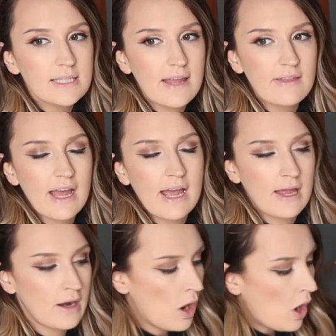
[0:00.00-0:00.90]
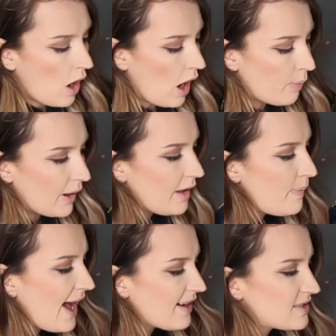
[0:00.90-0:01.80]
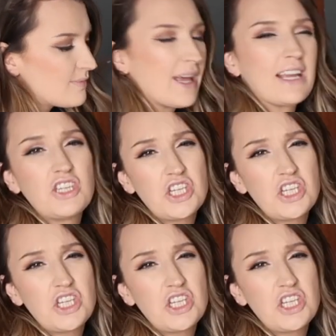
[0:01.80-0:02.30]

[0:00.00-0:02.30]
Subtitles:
and then I'll probably pack some like